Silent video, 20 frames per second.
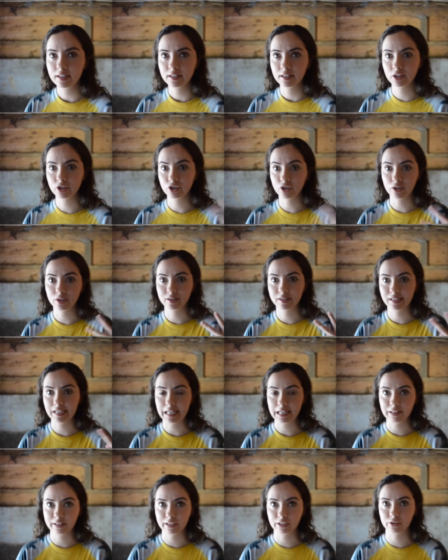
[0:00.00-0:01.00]
like she couldn't see
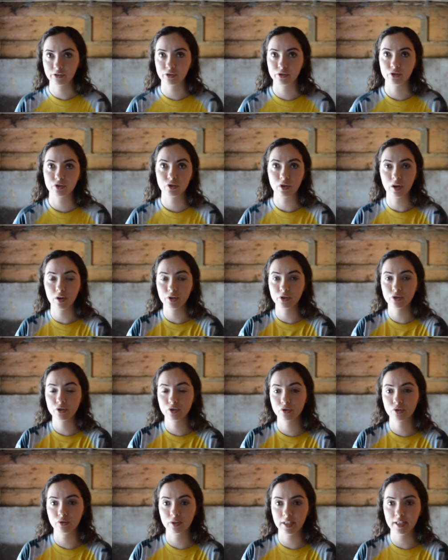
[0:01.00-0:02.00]
anything in her on her
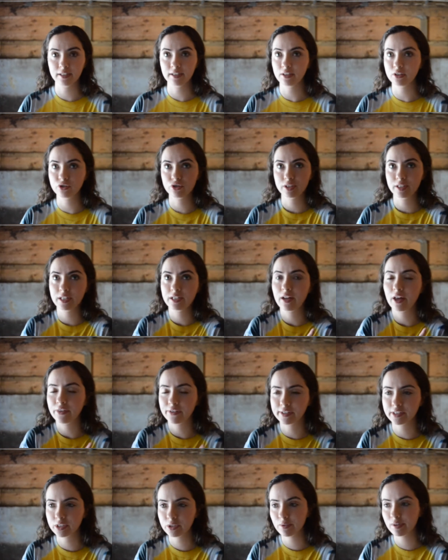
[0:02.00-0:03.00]
screen, and she did
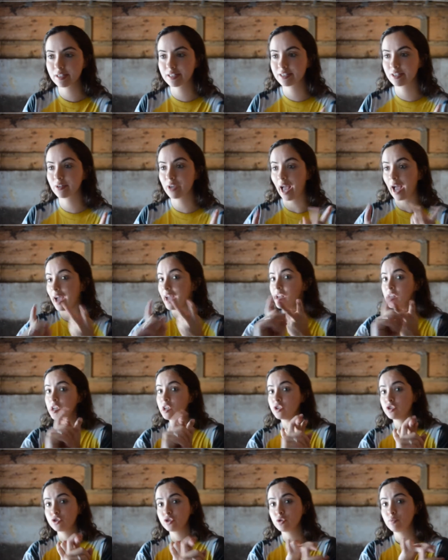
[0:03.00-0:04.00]
nothing to it. So yeah,
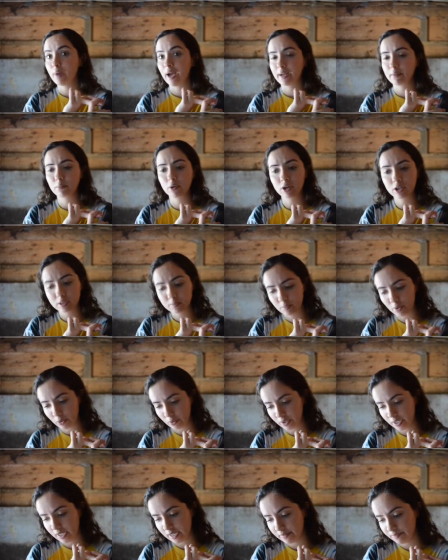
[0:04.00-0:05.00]
two MacBooks
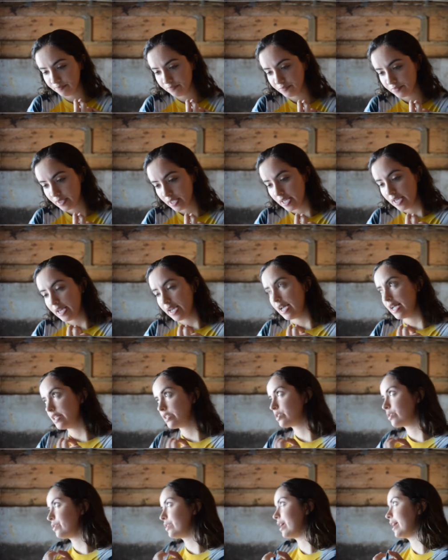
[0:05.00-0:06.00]
broken. And
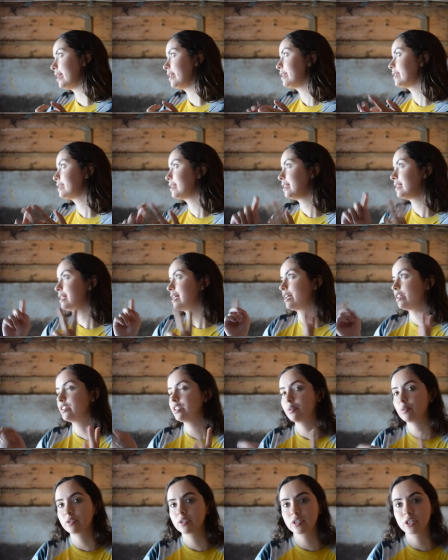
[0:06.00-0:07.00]
so then Sydney and
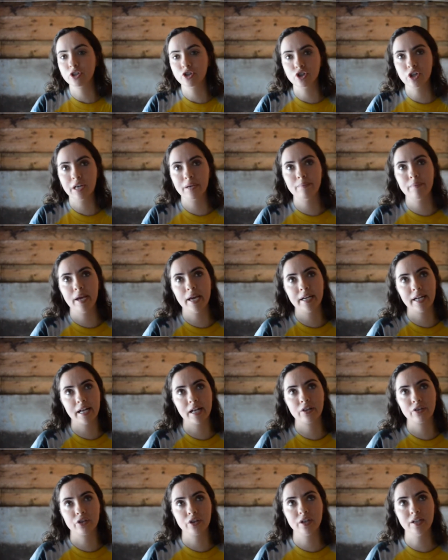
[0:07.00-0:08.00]
Anthony went to the gym, and
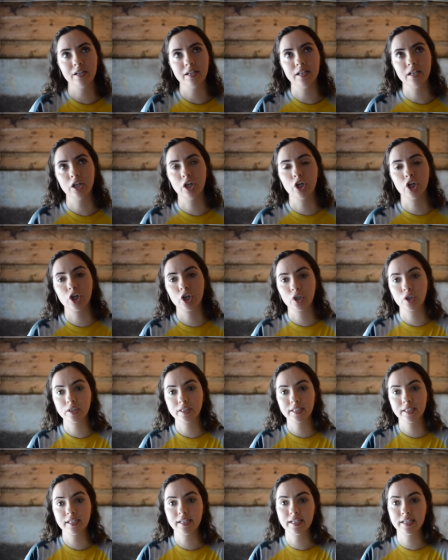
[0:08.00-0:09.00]
Anthony hurt
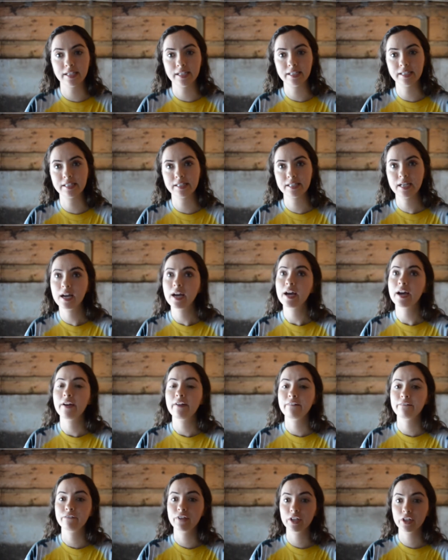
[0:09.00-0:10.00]
his
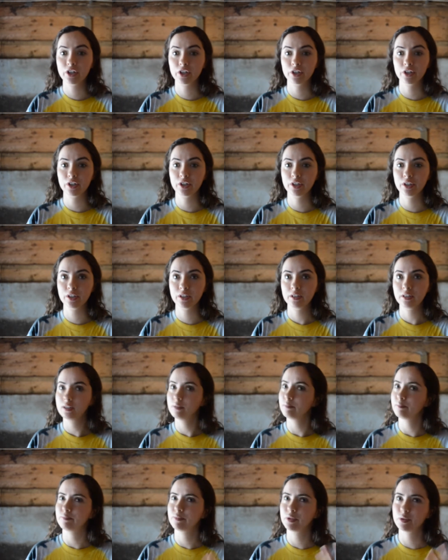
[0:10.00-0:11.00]
finger
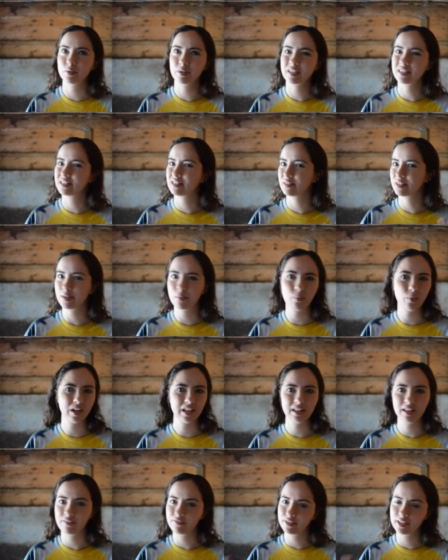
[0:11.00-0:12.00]
doing some
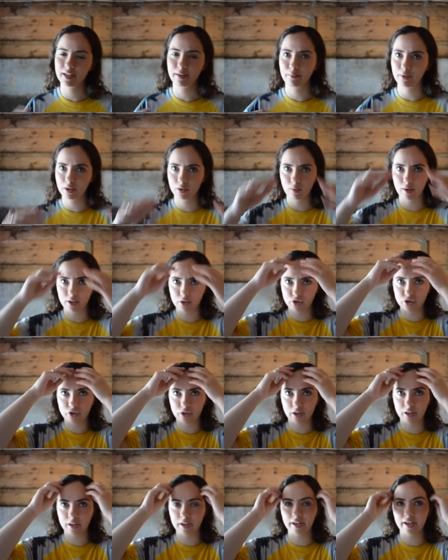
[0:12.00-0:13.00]
weightlifting, I'm not quite
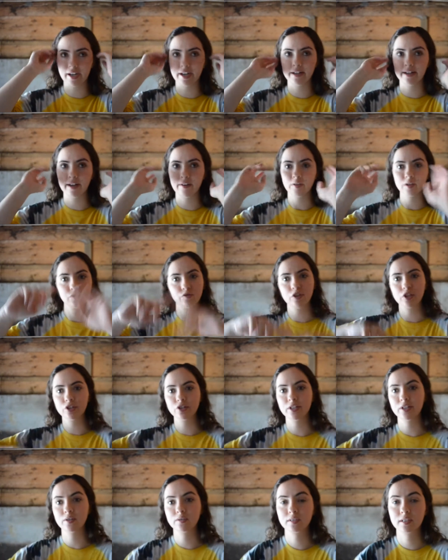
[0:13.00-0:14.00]
sure, and now his
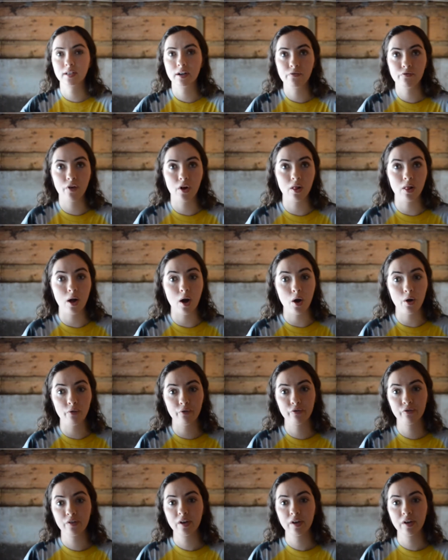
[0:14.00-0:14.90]
fingernail is gonna fall off.